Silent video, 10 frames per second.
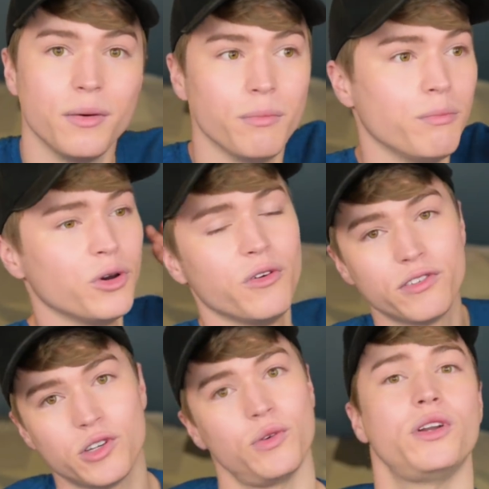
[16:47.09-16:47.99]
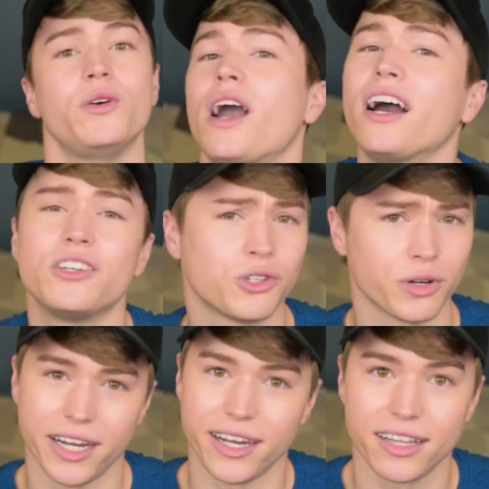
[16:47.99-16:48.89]
move to a new
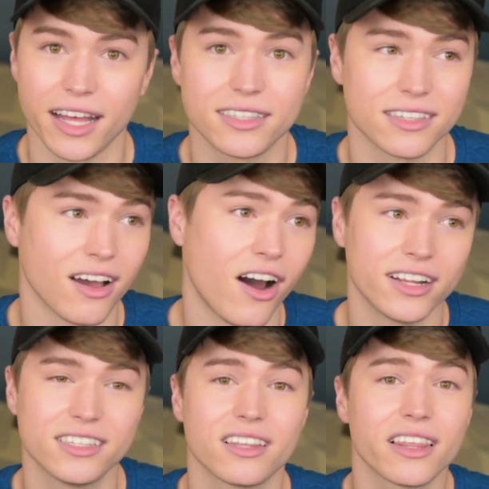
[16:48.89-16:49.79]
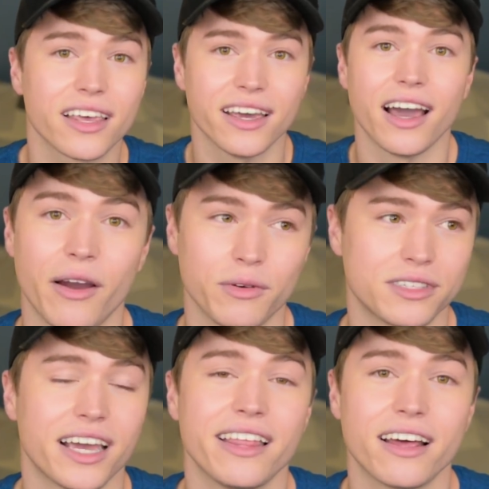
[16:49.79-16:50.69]
country. That's honestly, I was
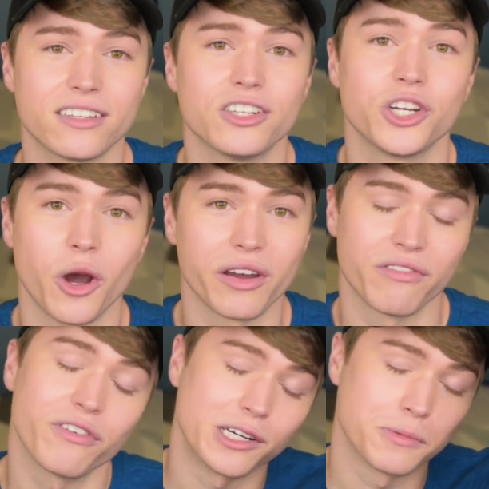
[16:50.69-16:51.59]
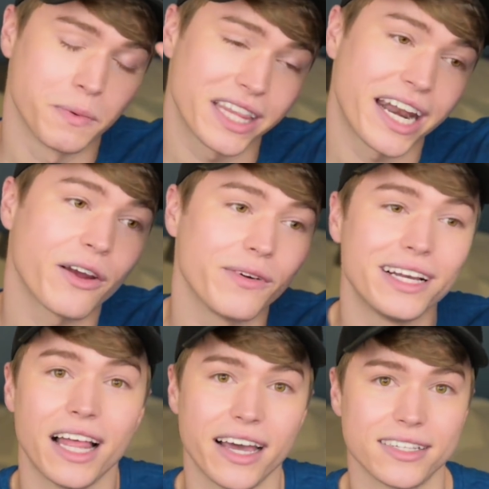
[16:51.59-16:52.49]
saying that as a joke at first, but then I
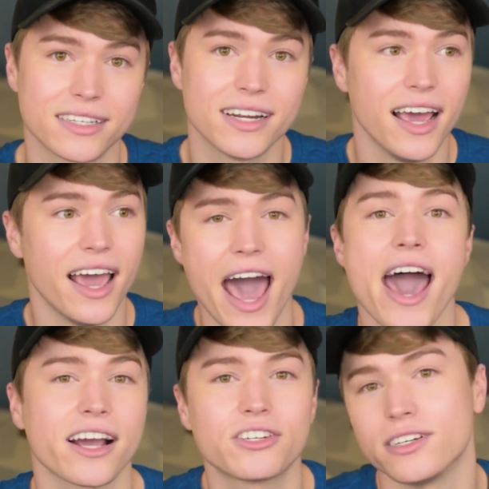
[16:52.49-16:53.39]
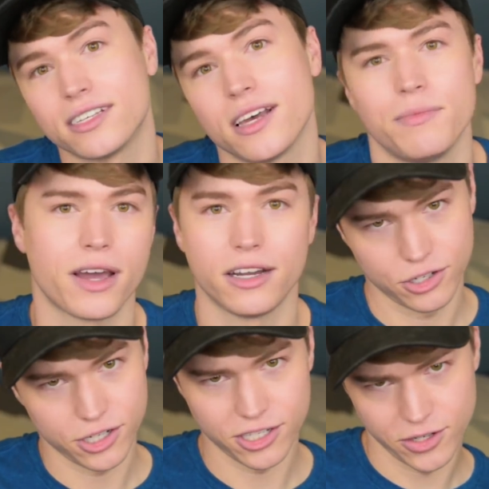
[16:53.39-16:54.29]
realized actually some
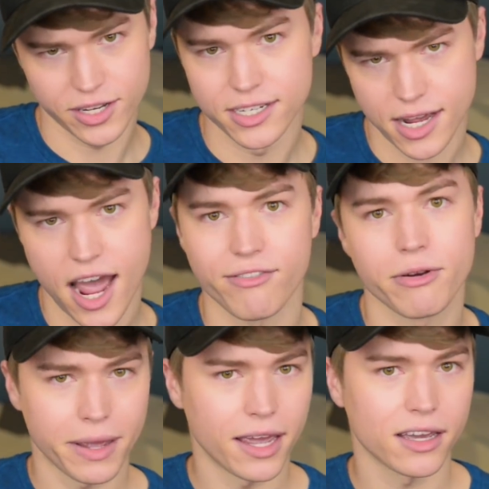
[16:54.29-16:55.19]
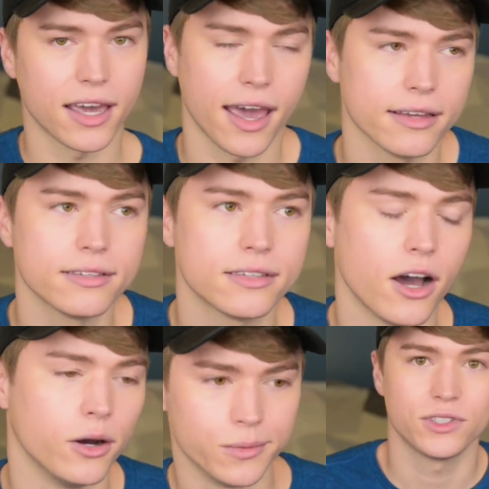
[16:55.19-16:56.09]
countries you can die for being gay. So